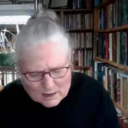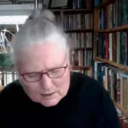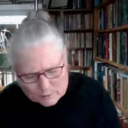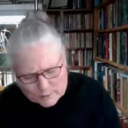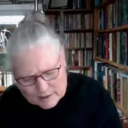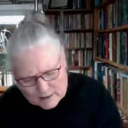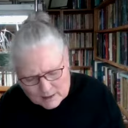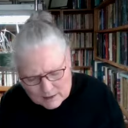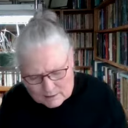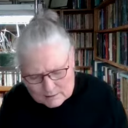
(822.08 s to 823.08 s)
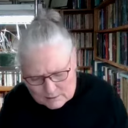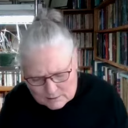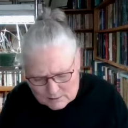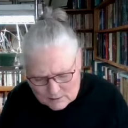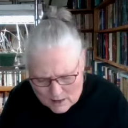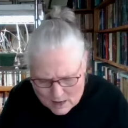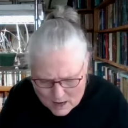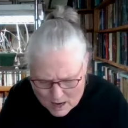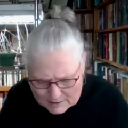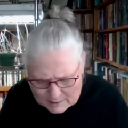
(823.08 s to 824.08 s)
On the one hand,
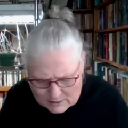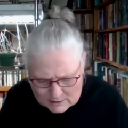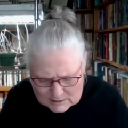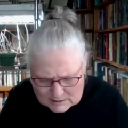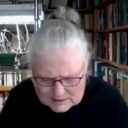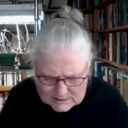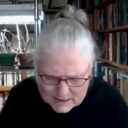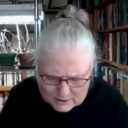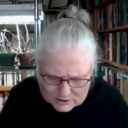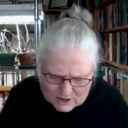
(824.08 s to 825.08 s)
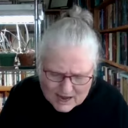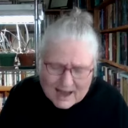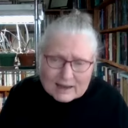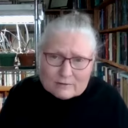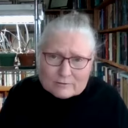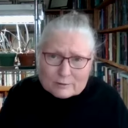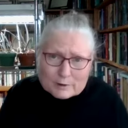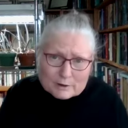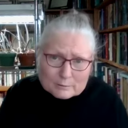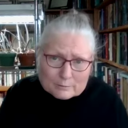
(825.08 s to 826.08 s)
I could decide to hide from
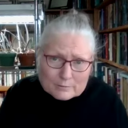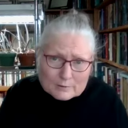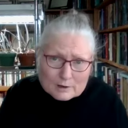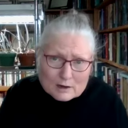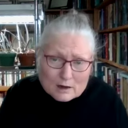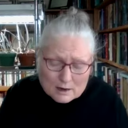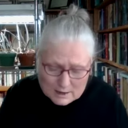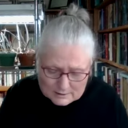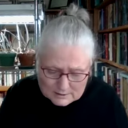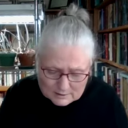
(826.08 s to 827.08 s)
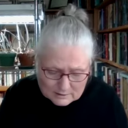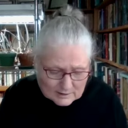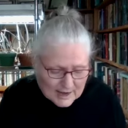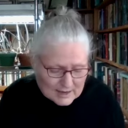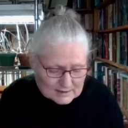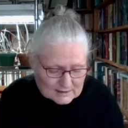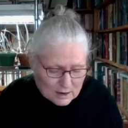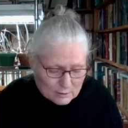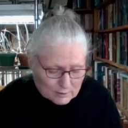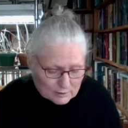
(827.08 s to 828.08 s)
him until the last
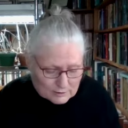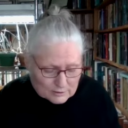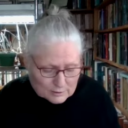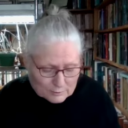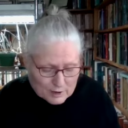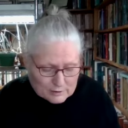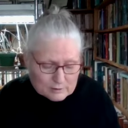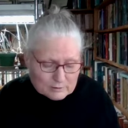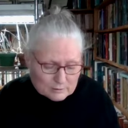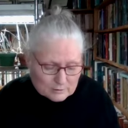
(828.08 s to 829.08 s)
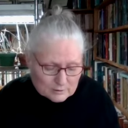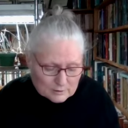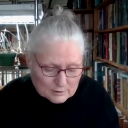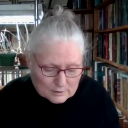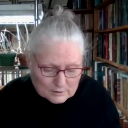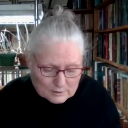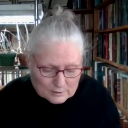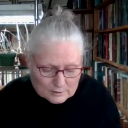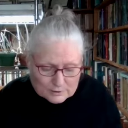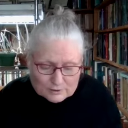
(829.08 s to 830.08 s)
hour tomorrow
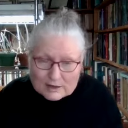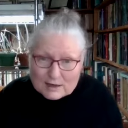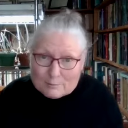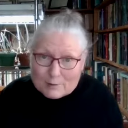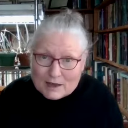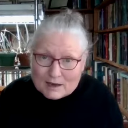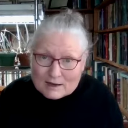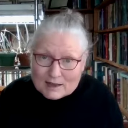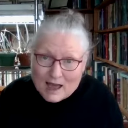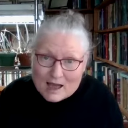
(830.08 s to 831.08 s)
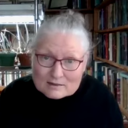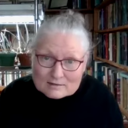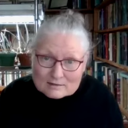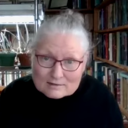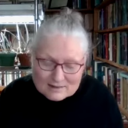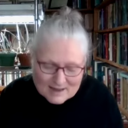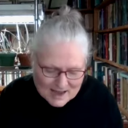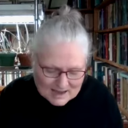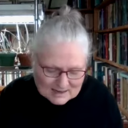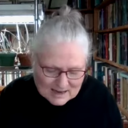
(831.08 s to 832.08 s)
to get paid again
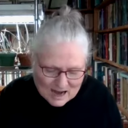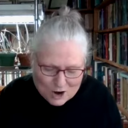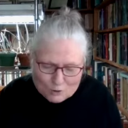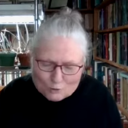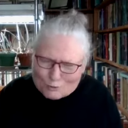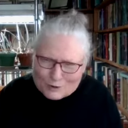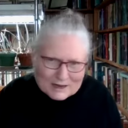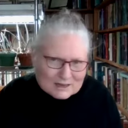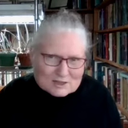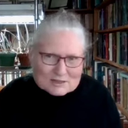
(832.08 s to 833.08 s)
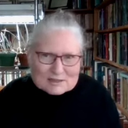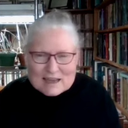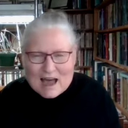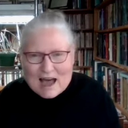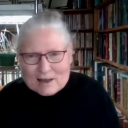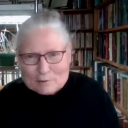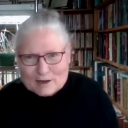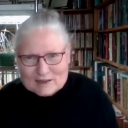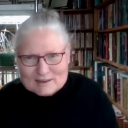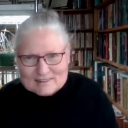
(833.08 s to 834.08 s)
at an outrageously high
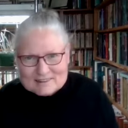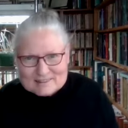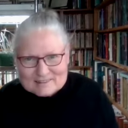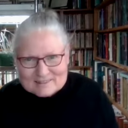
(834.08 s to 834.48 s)
rate.